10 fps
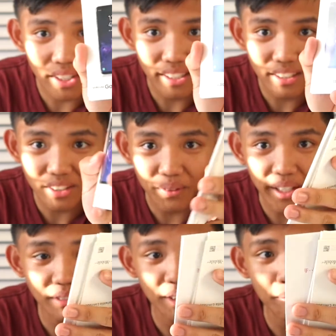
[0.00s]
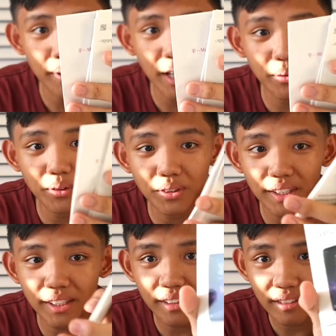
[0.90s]
Okay, so we have some manuals
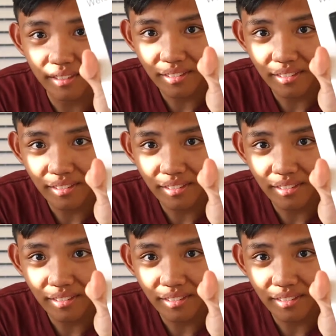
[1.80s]
here,